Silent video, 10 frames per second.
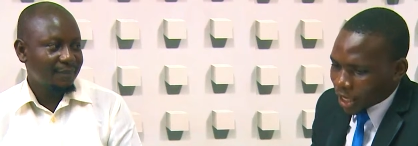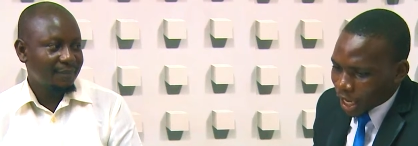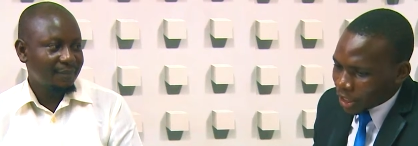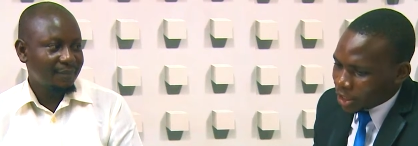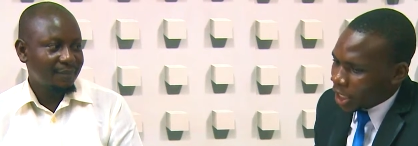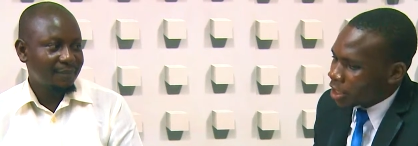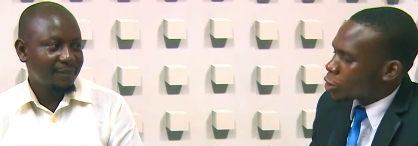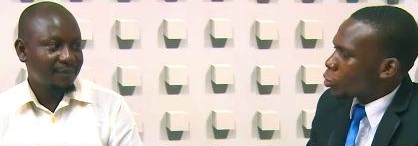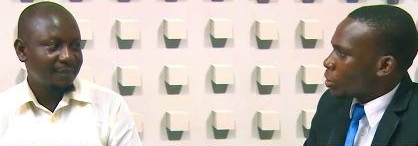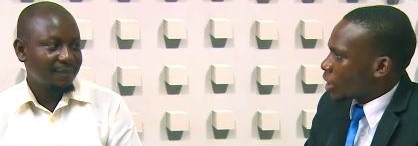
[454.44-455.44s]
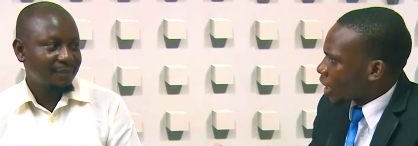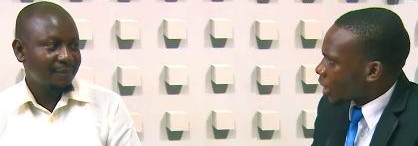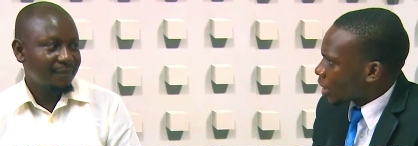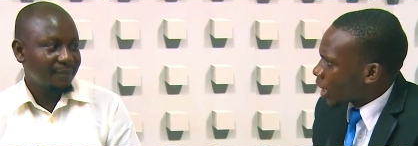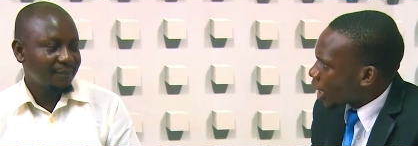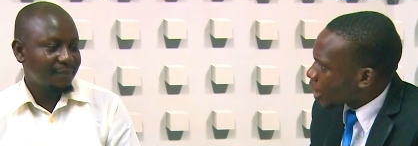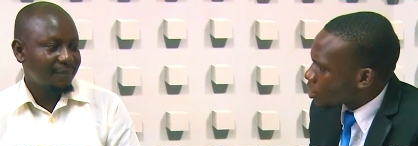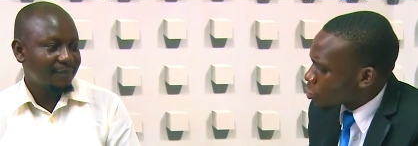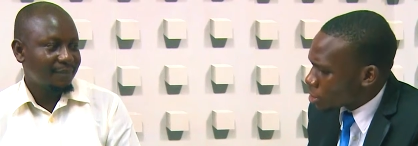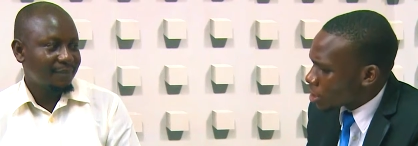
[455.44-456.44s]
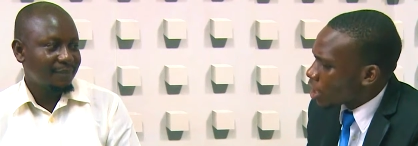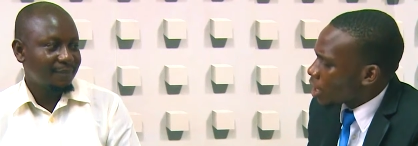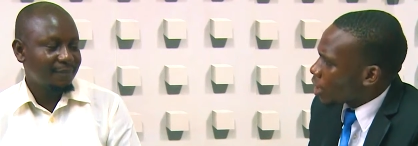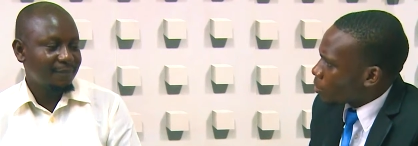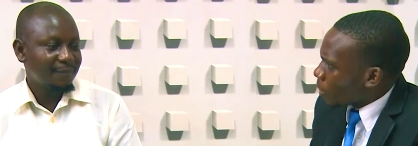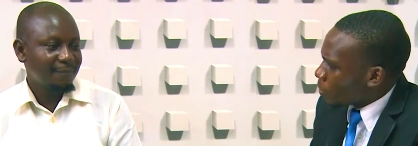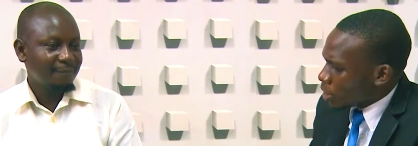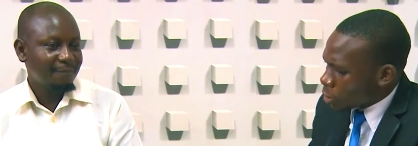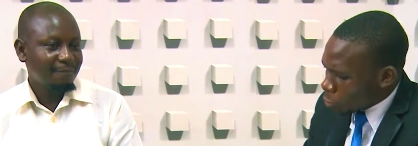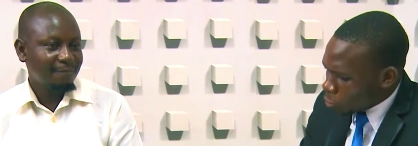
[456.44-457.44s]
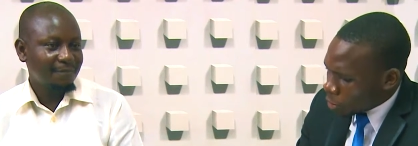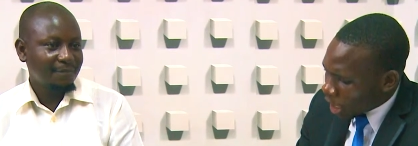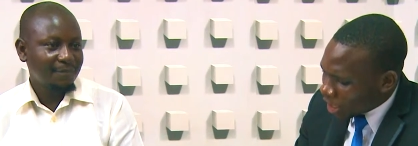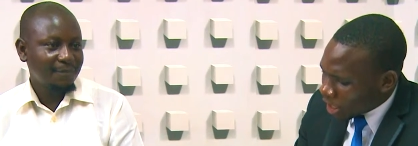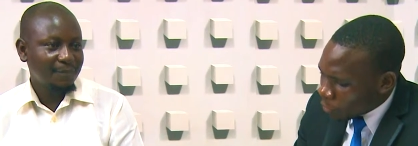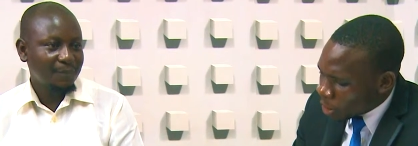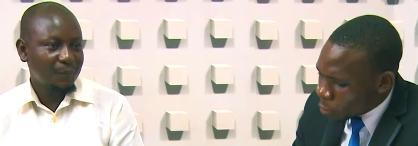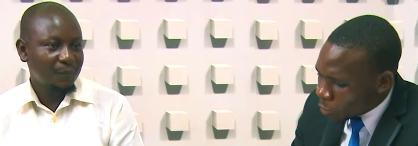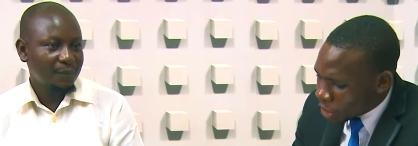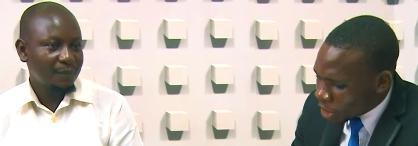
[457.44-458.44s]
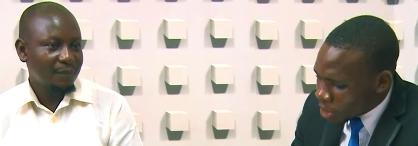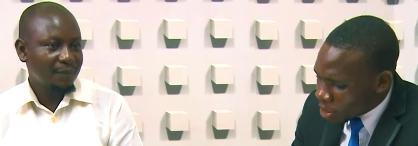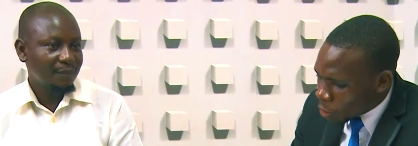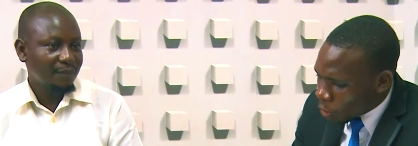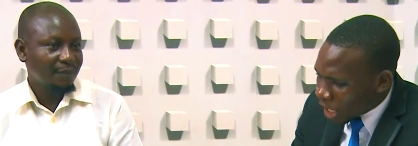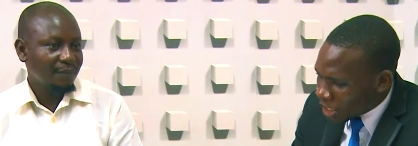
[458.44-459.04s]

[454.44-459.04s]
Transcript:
Speaker 1: the girl child should be caned at their hands. You see, maybe to at the level at which this talk